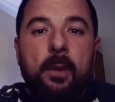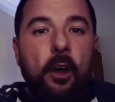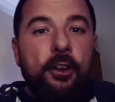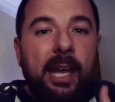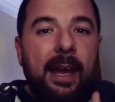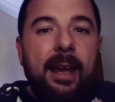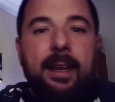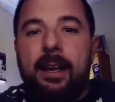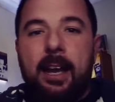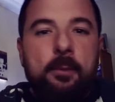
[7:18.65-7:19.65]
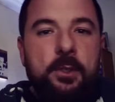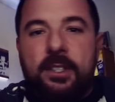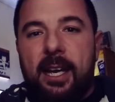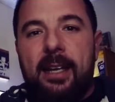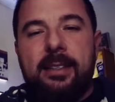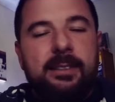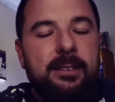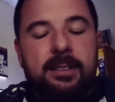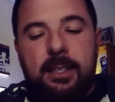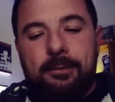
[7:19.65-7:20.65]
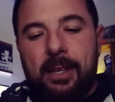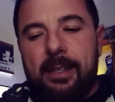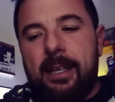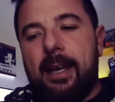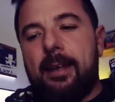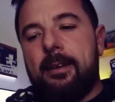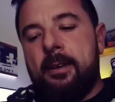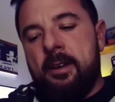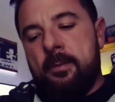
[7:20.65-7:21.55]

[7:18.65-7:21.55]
okay and up to date and stuff like that.